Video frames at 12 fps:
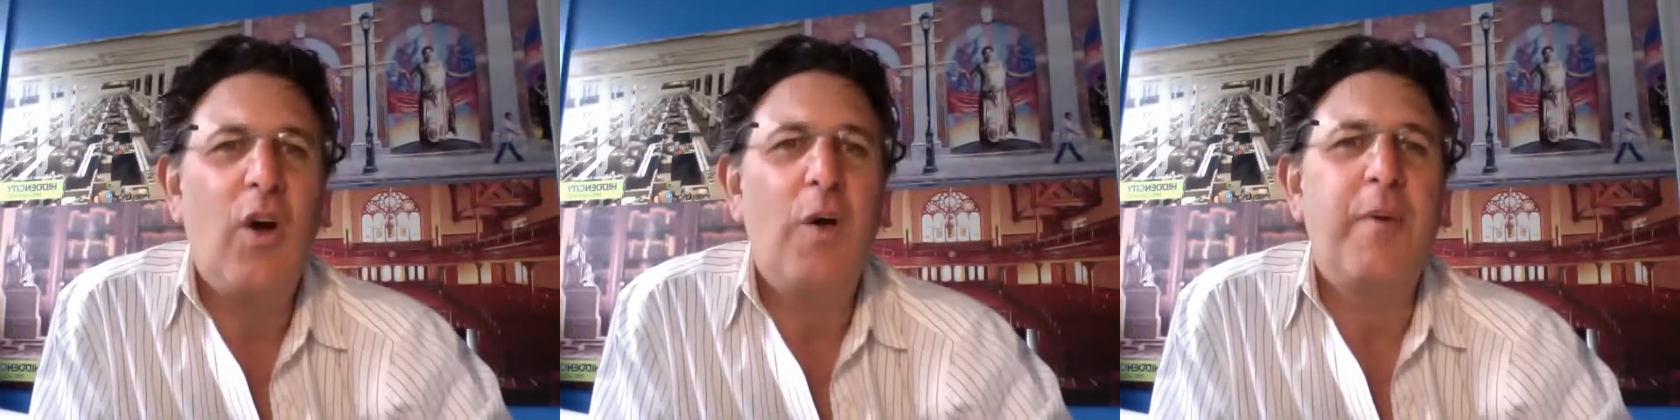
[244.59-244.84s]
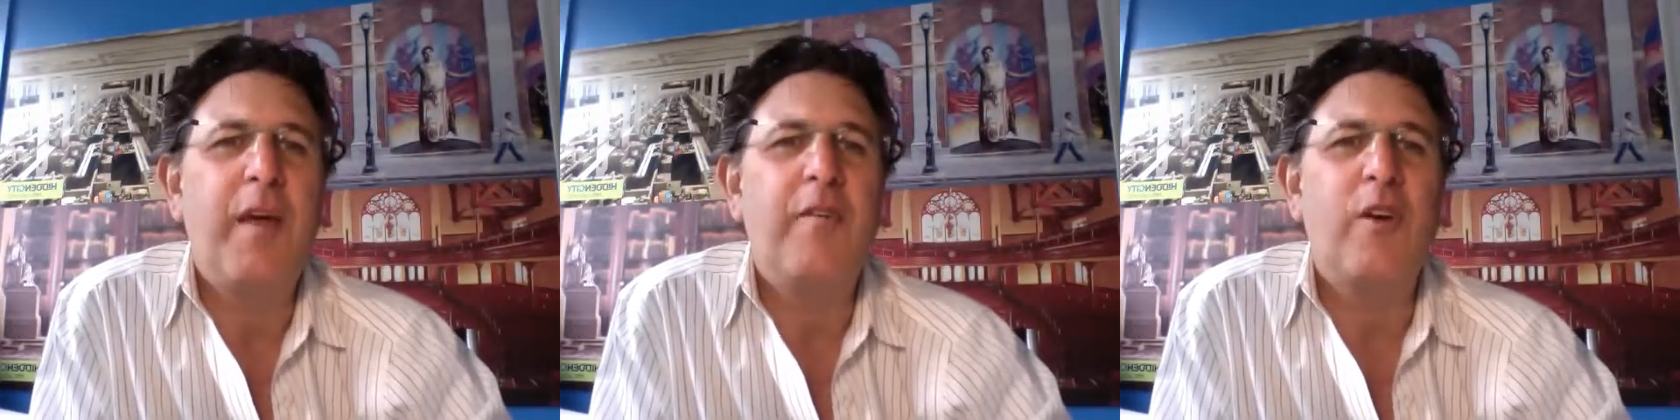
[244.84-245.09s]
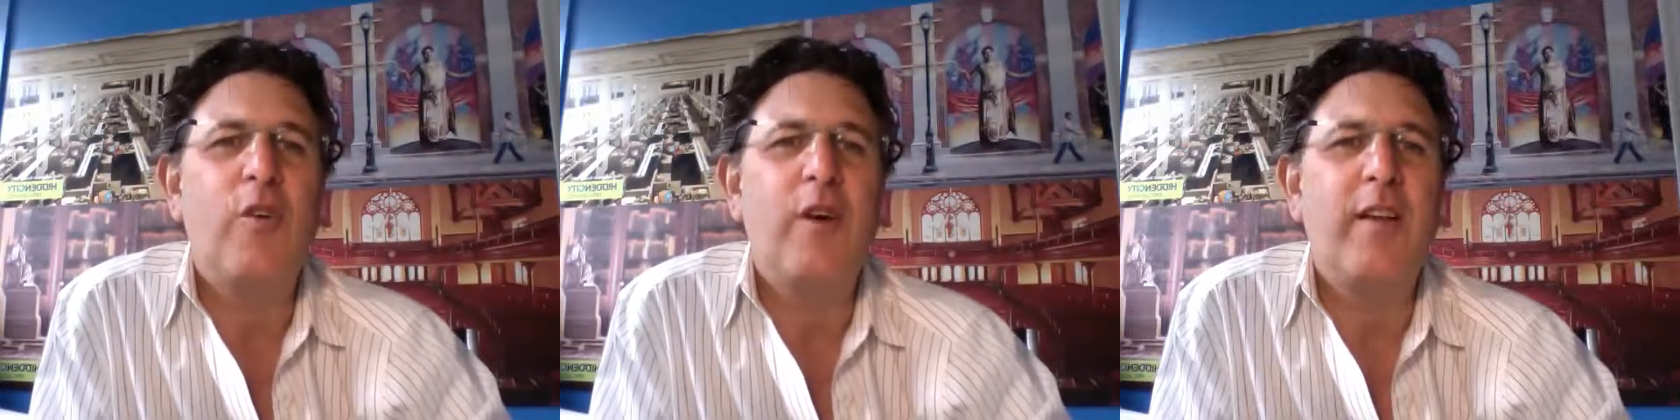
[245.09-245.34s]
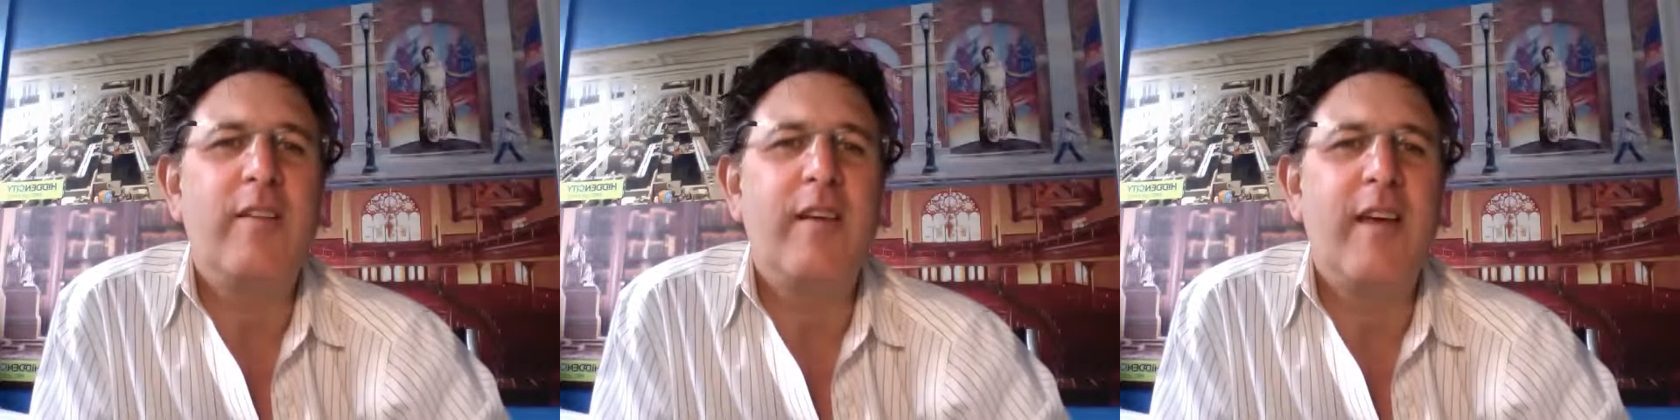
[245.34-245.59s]
Hope you have a
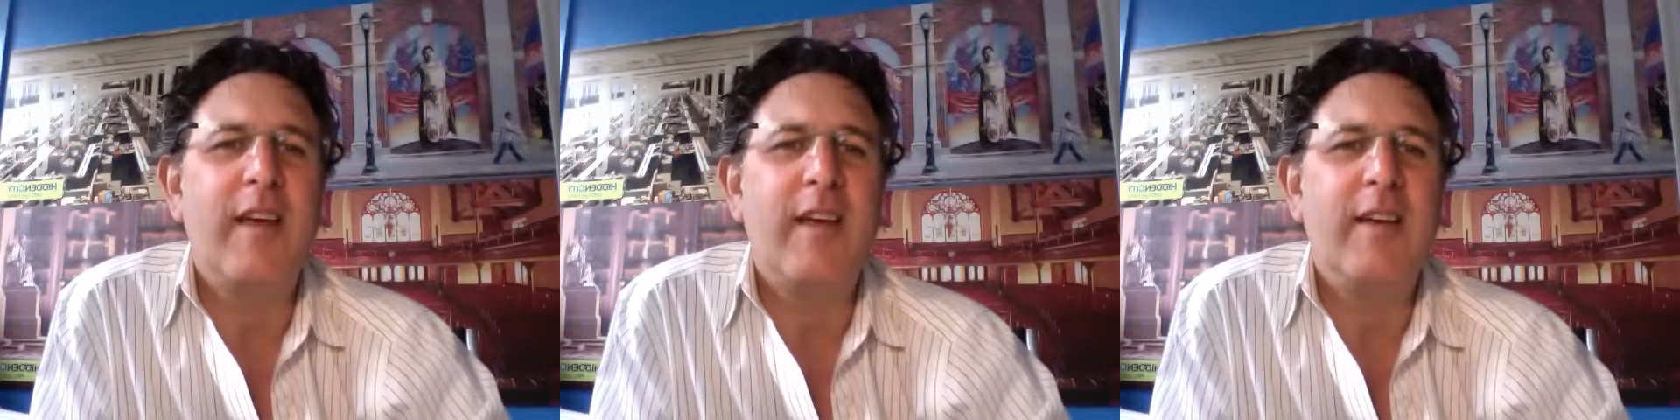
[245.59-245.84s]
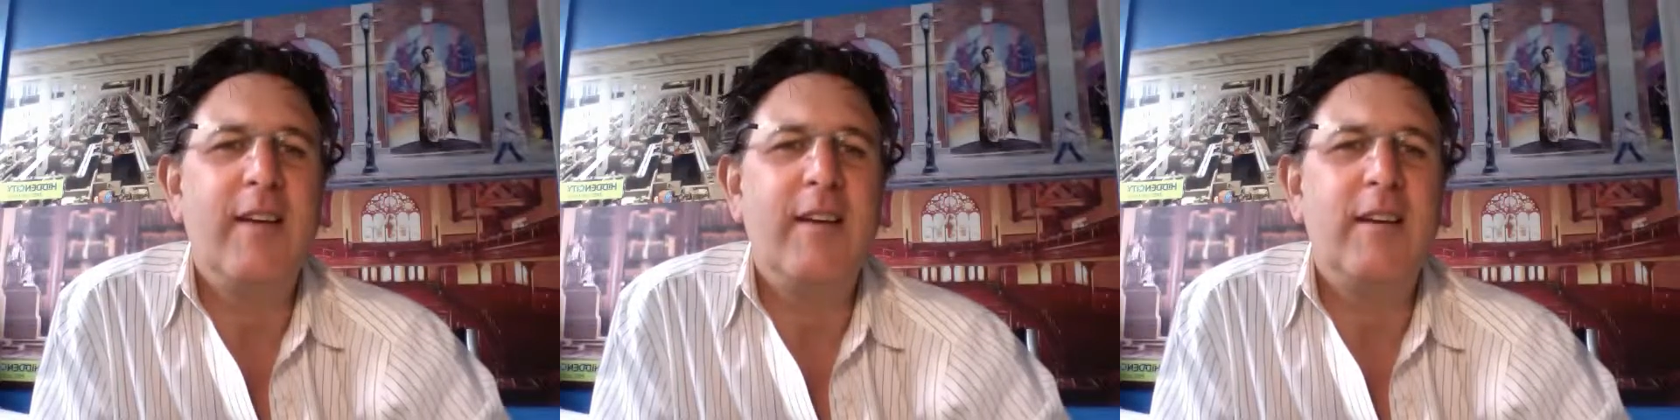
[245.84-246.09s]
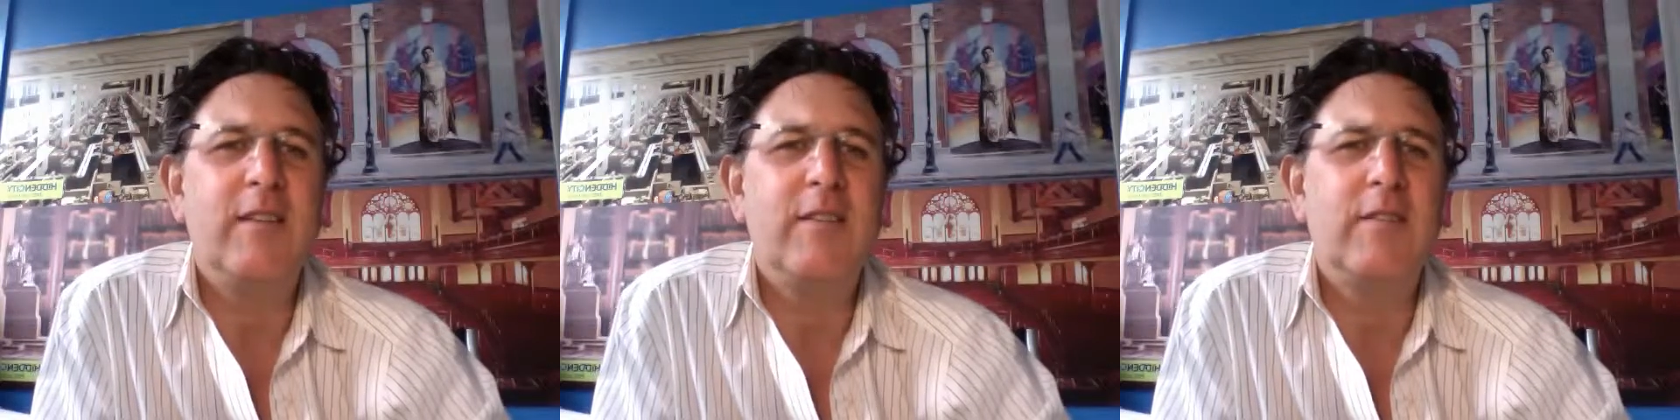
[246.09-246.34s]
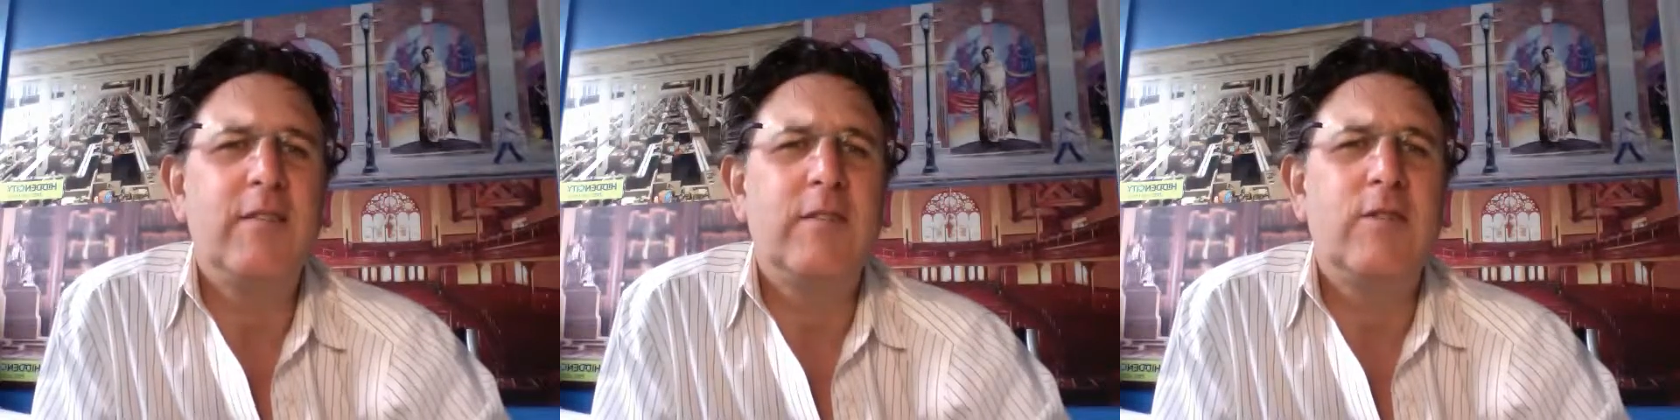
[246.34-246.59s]
great day.
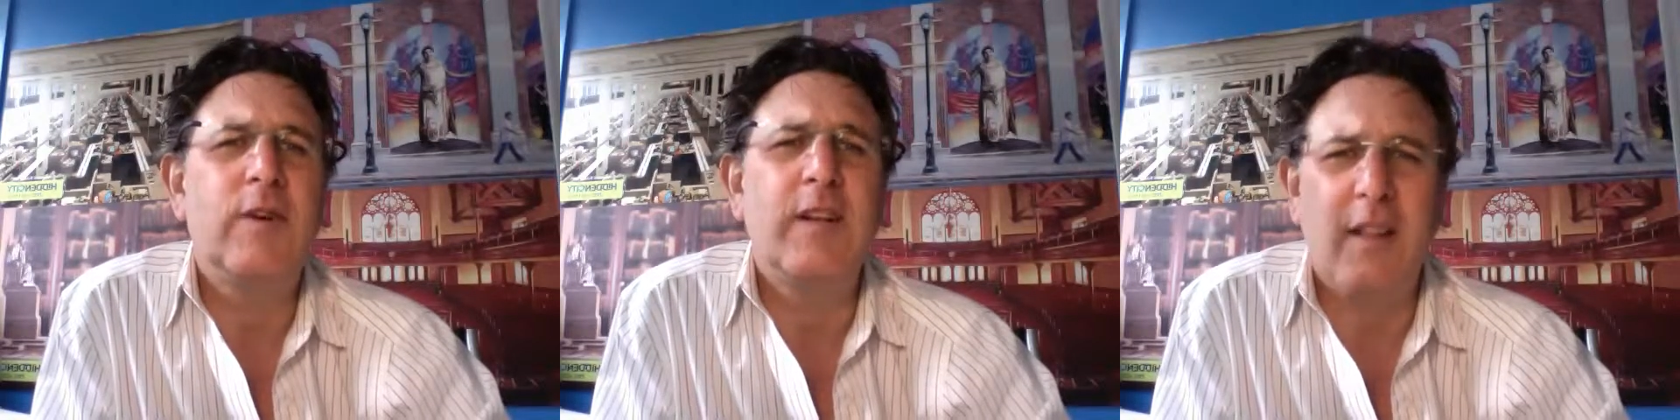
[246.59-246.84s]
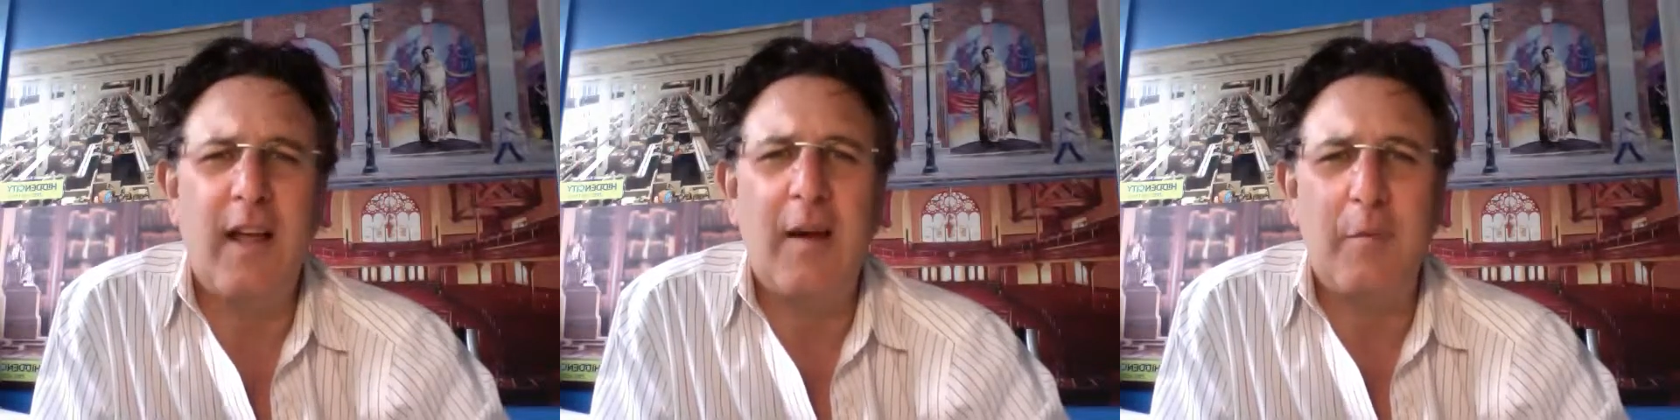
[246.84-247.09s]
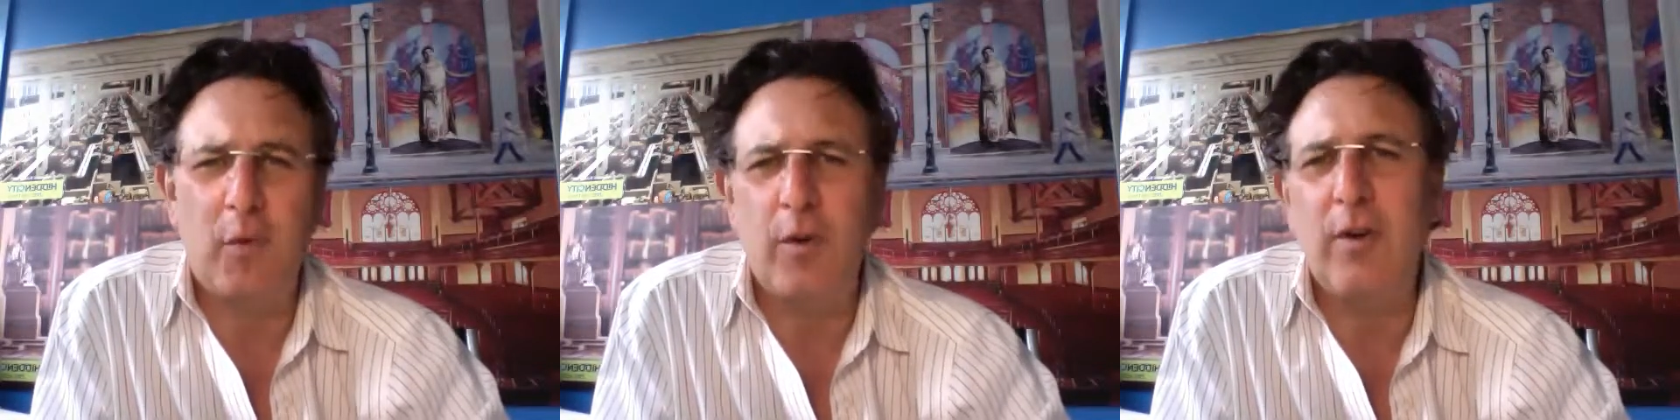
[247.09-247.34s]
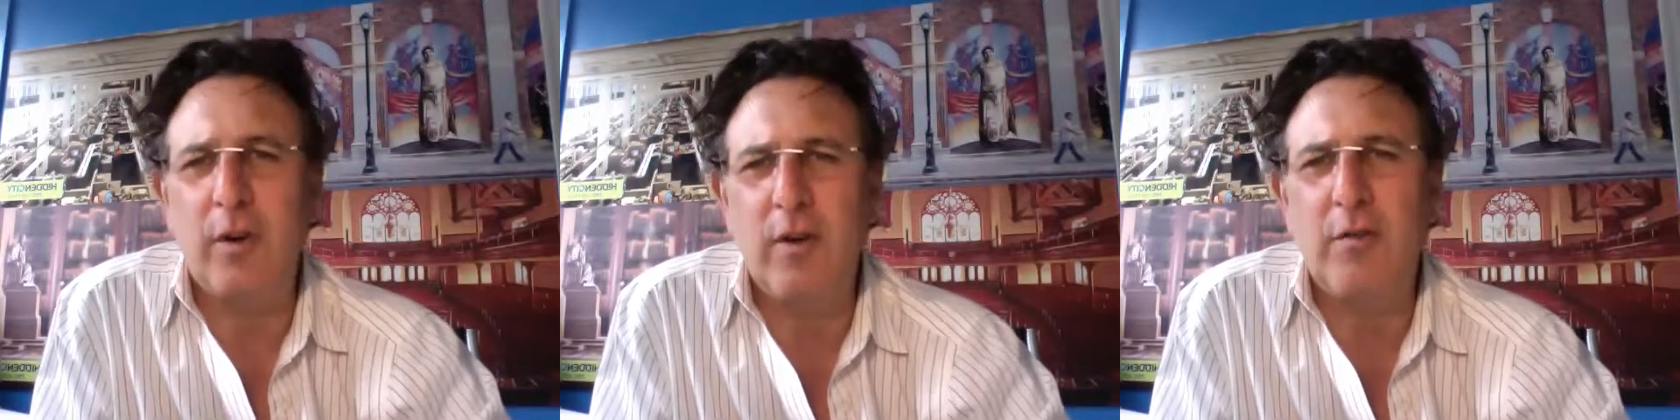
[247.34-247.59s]
Drink a lot of
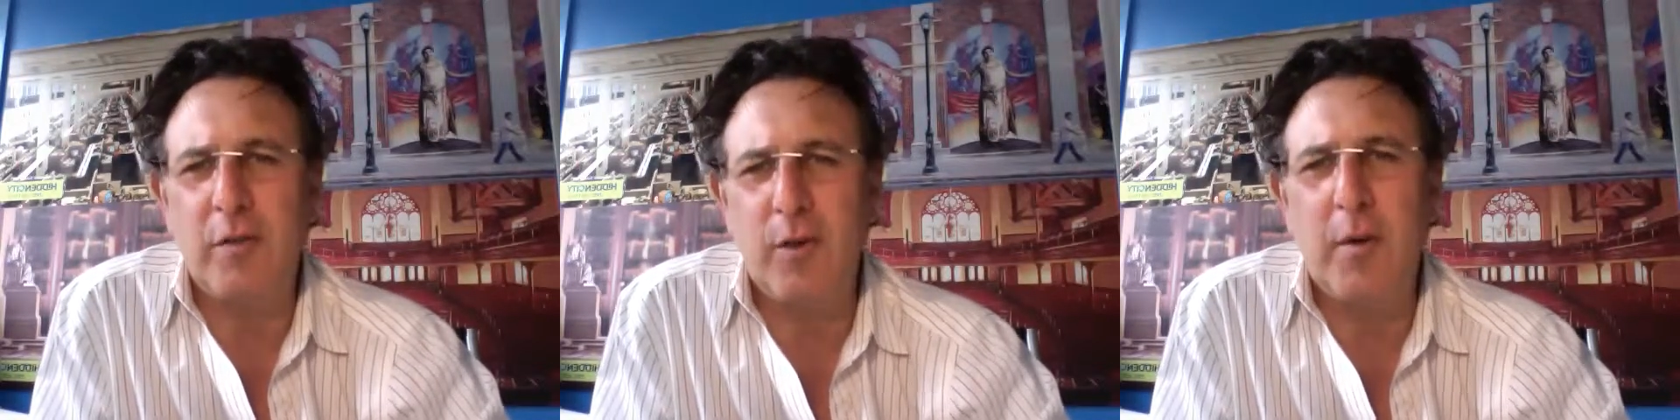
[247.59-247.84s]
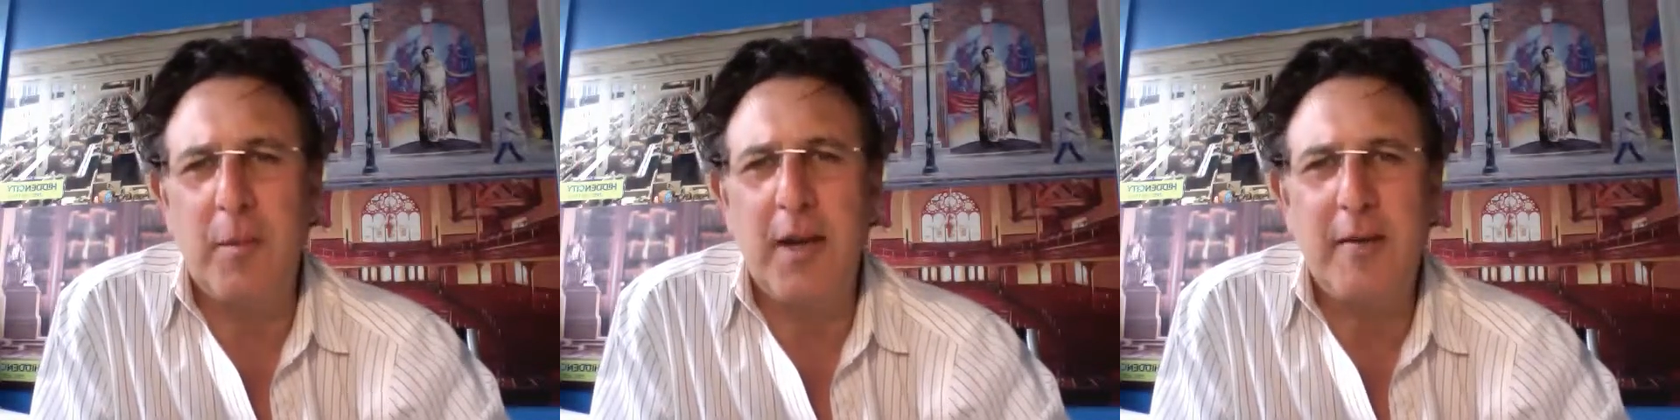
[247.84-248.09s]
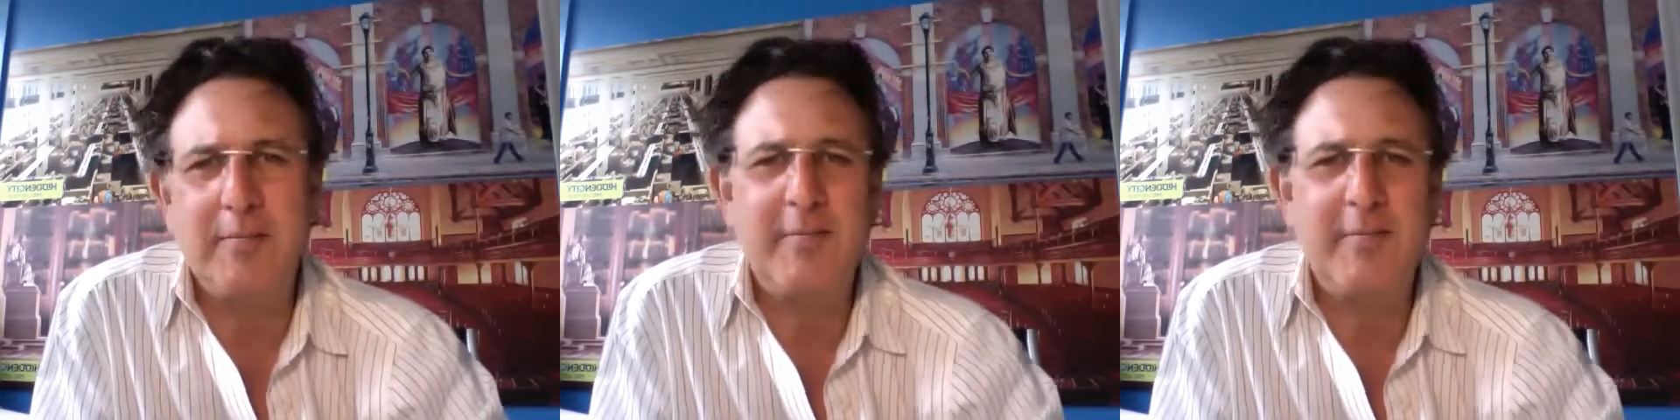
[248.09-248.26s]
Bordeaux for me